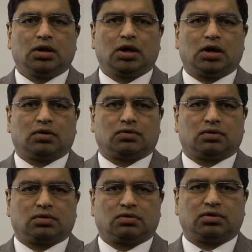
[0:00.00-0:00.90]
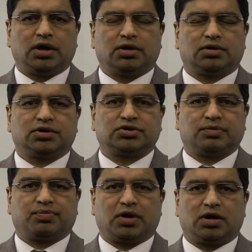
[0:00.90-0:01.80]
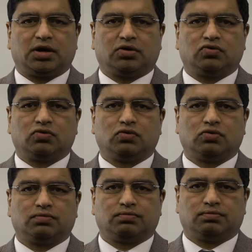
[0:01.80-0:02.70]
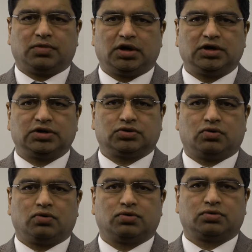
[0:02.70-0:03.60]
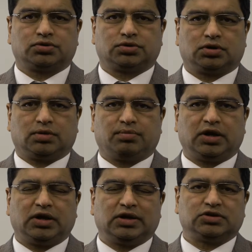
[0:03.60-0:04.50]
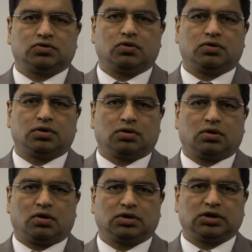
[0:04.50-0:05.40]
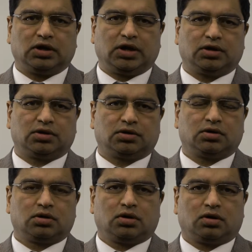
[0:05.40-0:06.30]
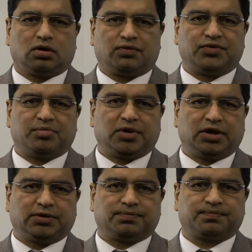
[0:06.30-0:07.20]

Now, creditor is the party to whom money is owed, or the lender of the money.